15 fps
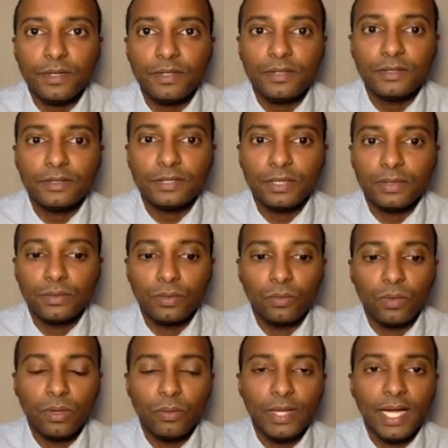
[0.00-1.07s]
So
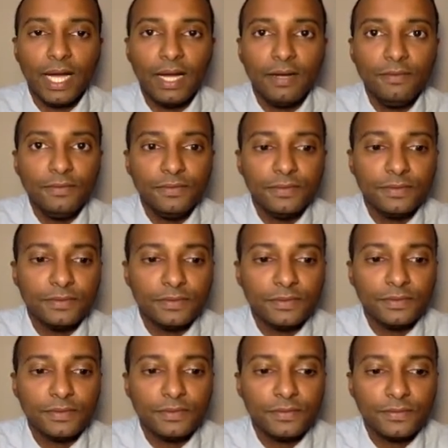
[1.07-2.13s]
what we have
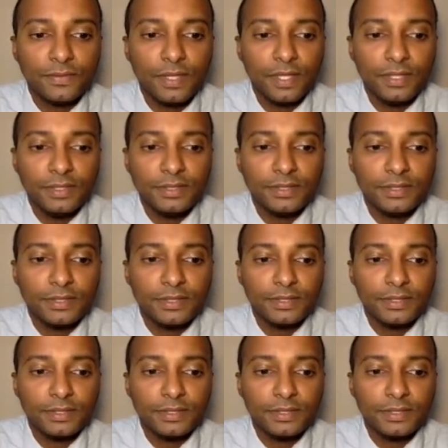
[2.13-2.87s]
first